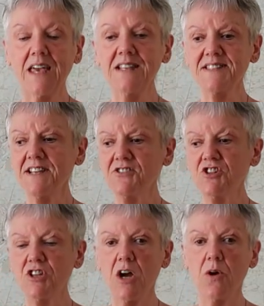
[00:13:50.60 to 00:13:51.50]
And I said
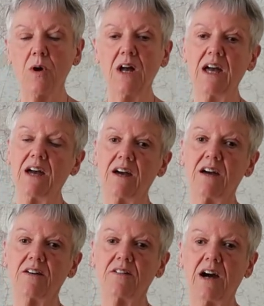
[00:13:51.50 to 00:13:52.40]
to Joe,
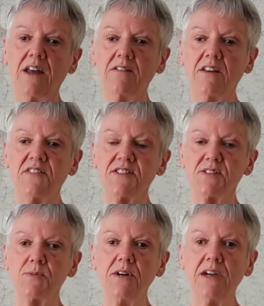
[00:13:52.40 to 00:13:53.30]
I don't know if this
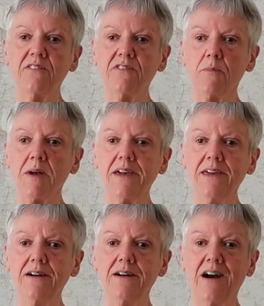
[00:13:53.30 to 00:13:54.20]
is working for me.
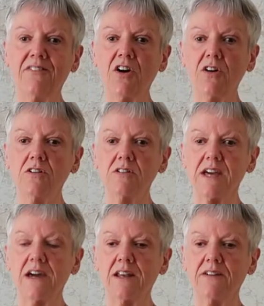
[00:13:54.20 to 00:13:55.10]
I've gone all
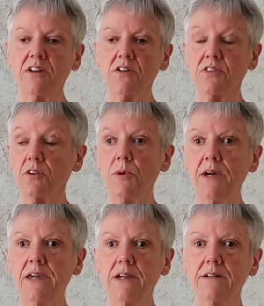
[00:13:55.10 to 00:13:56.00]
day and I've not done a
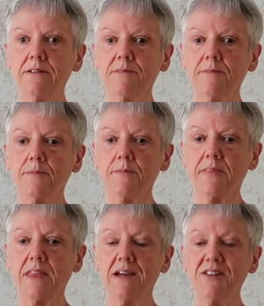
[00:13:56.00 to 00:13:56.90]
wee.
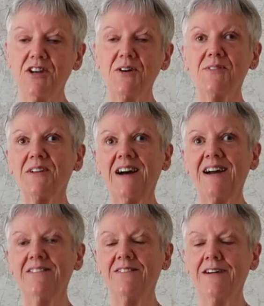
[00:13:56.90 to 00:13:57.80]
And Joe,
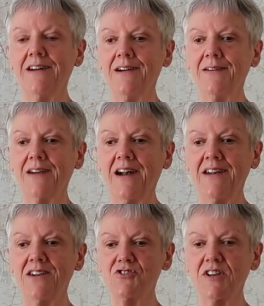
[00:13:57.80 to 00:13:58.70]
like, right,
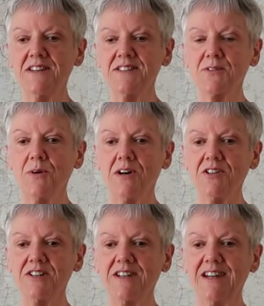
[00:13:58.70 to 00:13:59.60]
okay, you're drinking
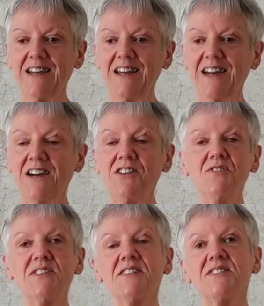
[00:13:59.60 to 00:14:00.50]
squash. And you
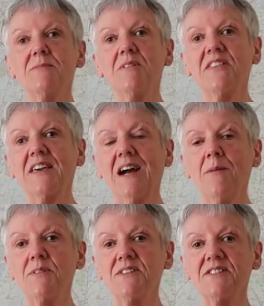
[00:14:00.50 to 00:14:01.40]
said a similar thing
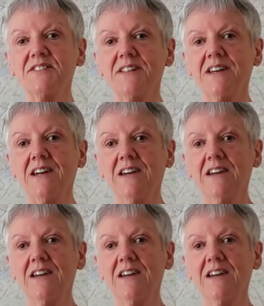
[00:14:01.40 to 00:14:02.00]
happens, doesn't it?